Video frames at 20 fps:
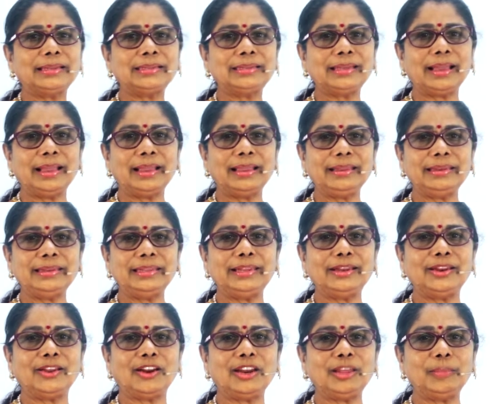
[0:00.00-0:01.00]
tiny
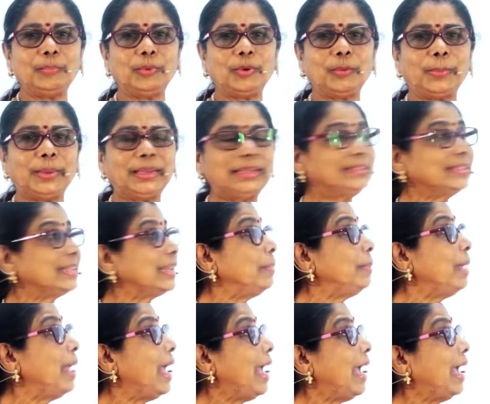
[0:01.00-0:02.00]
lollipop ice cream.
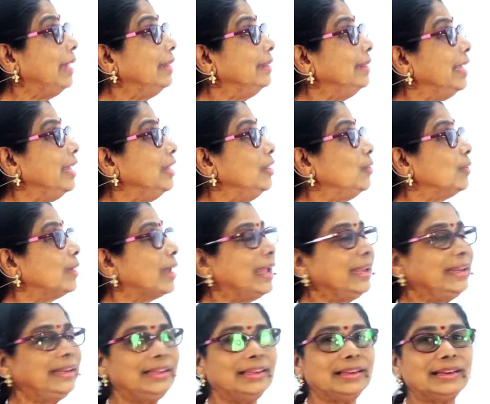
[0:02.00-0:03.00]
And then you
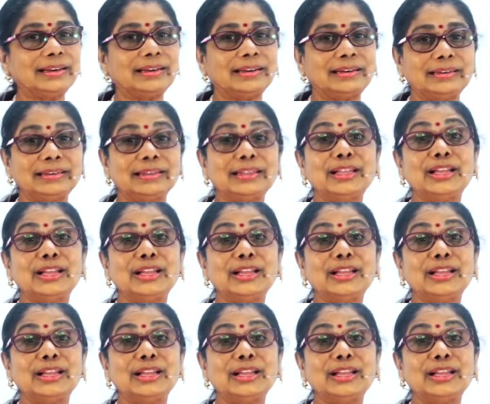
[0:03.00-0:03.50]
write here,